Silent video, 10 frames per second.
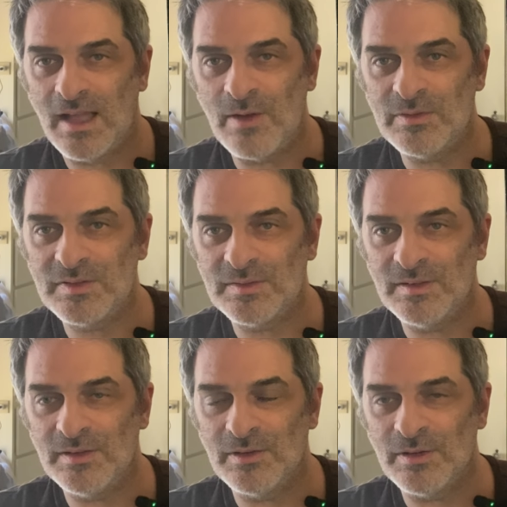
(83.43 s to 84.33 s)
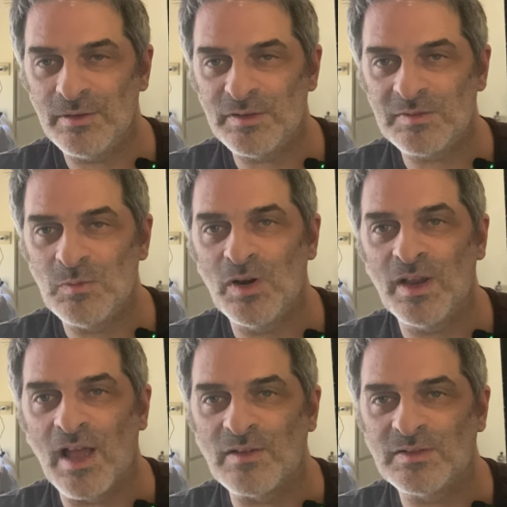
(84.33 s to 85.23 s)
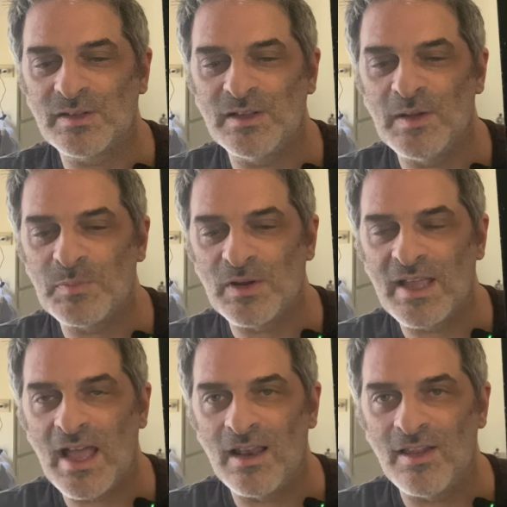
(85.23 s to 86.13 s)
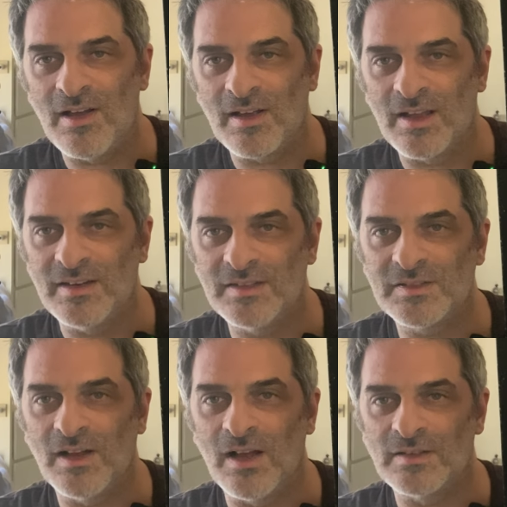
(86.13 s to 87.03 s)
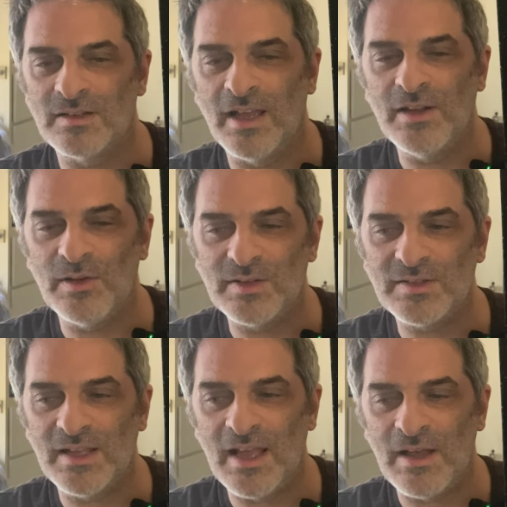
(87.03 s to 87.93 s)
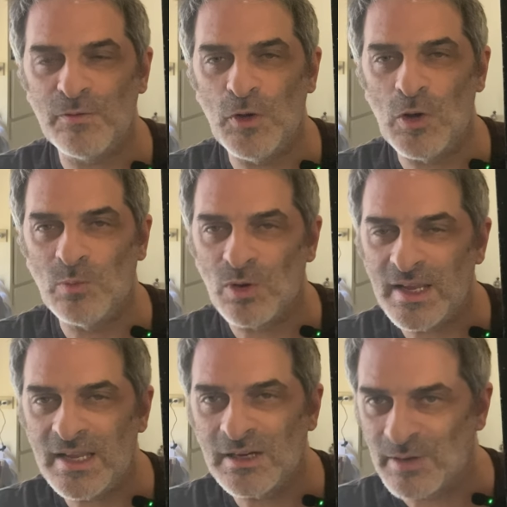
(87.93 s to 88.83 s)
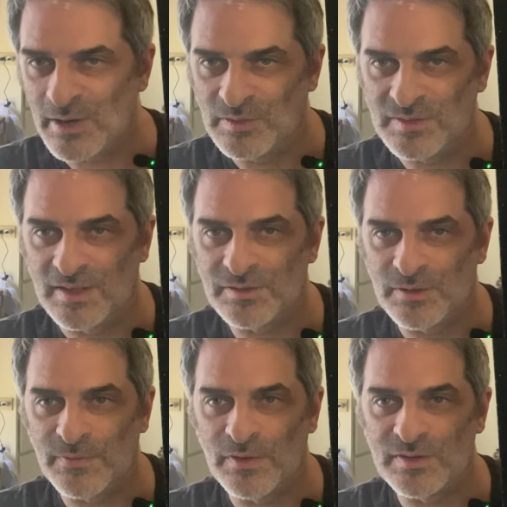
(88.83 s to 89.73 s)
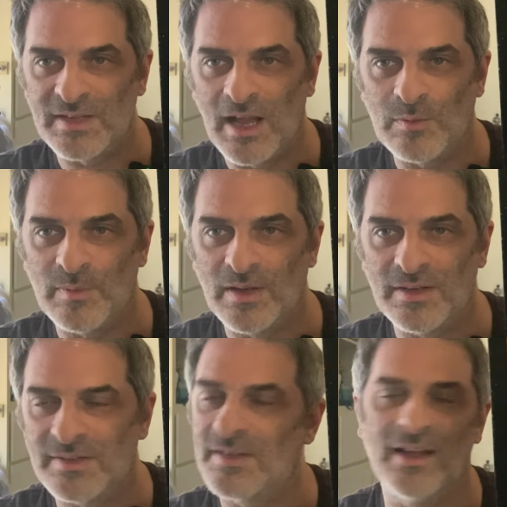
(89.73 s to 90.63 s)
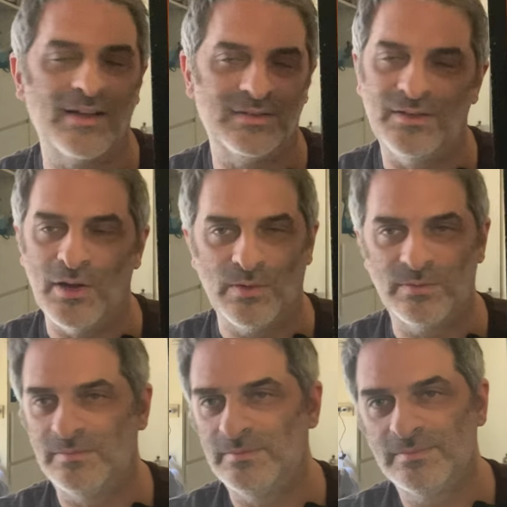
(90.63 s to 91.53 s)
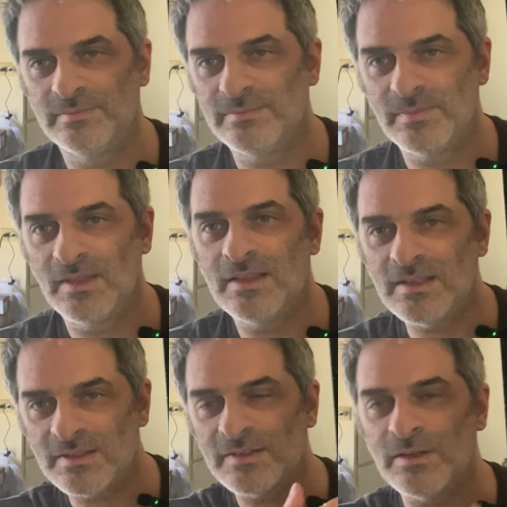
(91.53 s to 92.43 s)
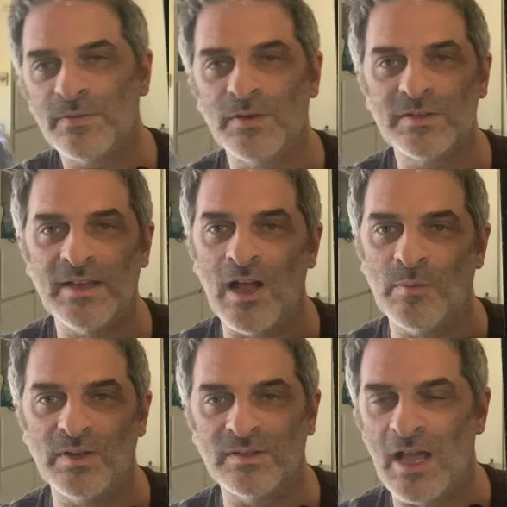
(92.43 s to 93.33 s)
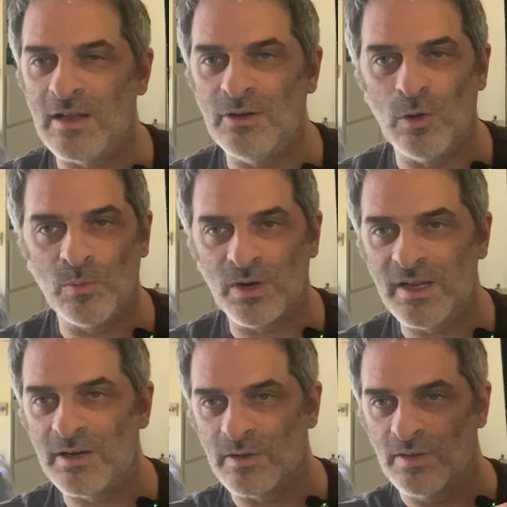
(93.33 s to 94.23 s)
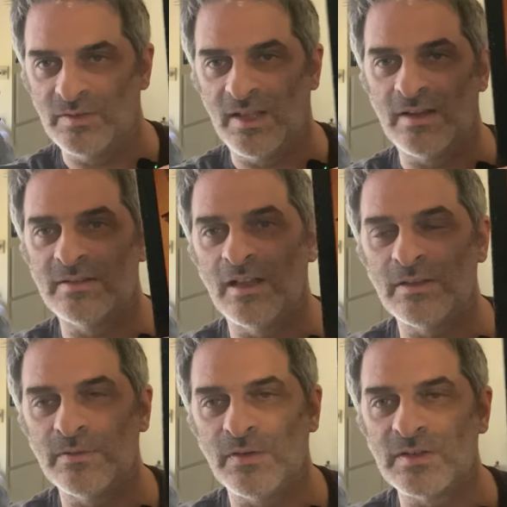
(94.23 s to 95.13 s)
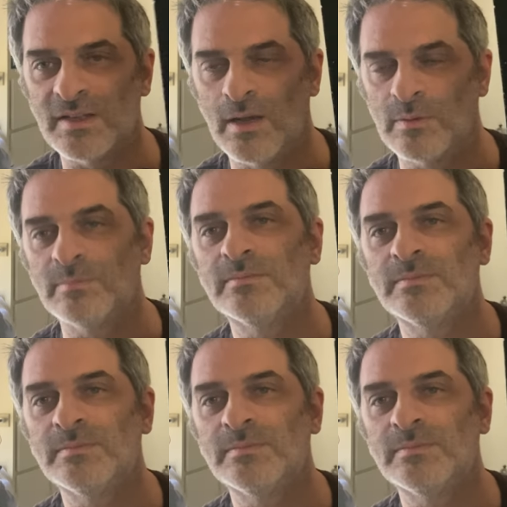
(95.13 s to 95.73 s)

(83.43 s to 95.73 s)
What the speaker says: Earlier this morning, I was looking up their catalog on Discogs, and I noticed they have No More Heroes as their first album on Discogs. No, this is their first album. It is not No More Heroes. That is not their first album.